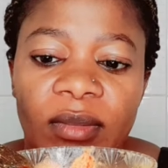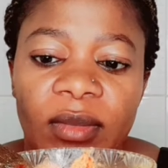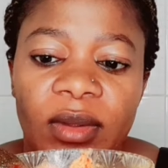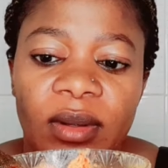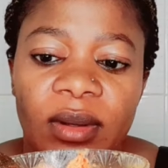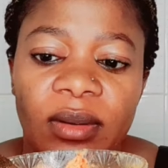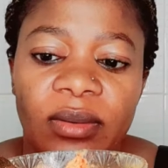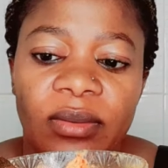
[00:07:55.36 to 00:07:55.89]

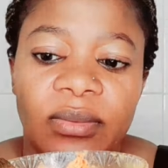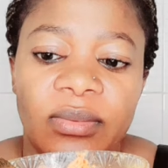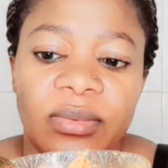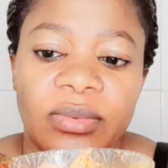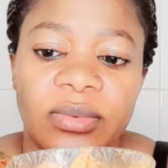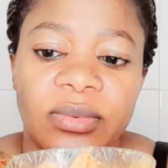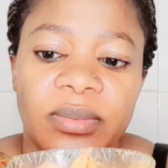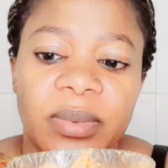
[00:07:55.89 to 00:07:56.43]
then you
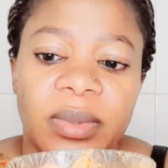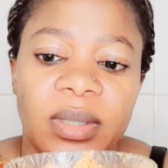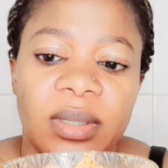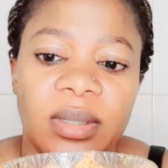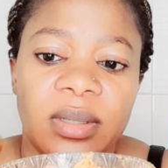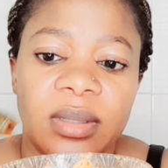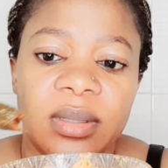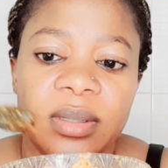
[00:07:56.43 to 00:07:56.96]
would
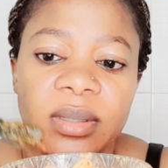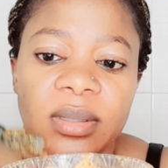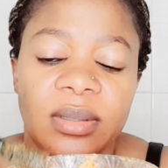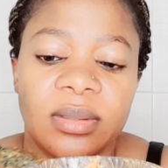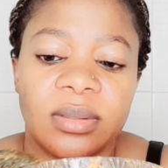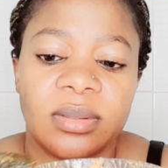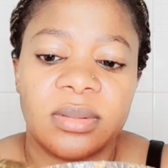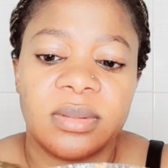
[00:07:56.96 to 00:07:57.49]
be
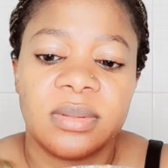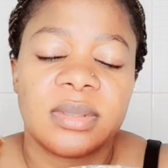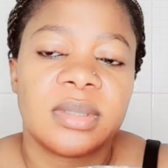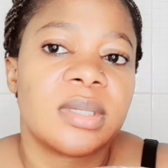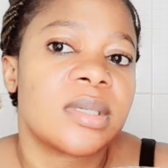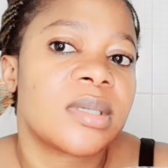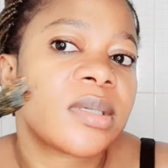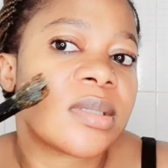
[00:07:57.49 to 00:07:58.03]

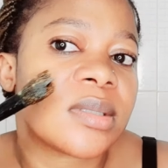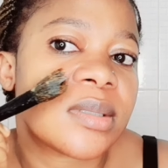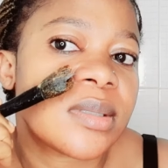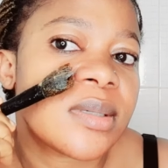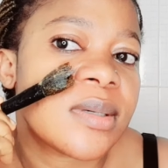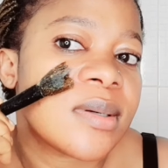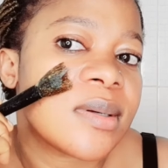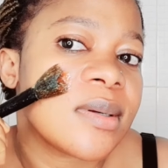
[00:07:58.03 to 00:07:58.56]
using this
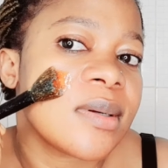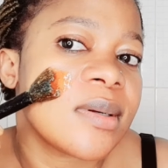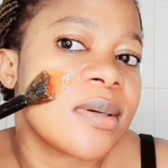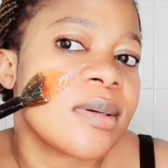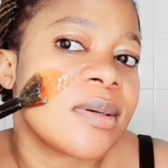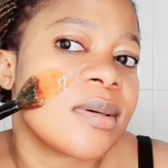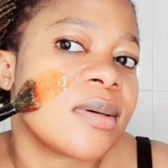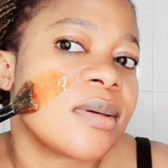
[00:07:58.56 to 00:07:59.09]

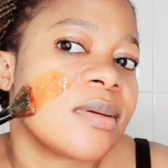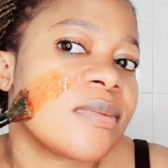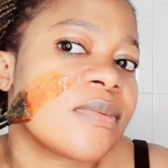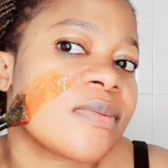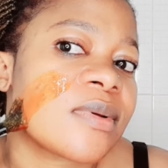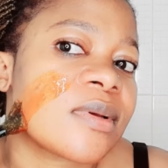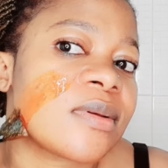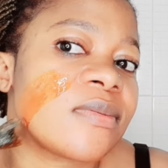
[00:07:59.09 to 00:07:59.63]
all
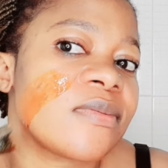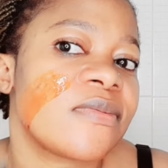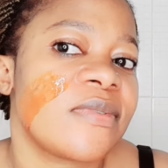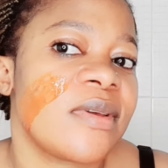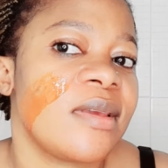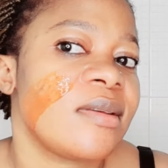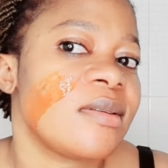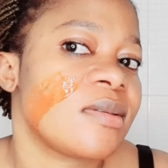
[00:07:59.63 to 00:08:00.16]
over your
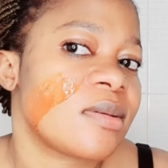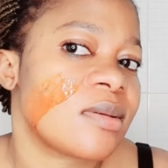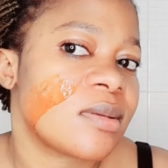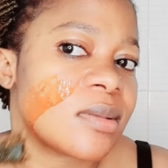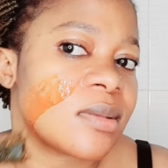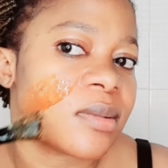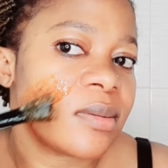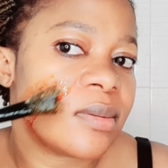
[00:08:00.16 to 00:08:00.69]
face
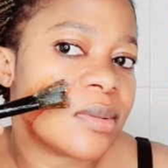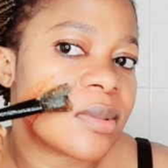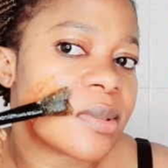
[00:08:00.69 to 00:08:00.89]
look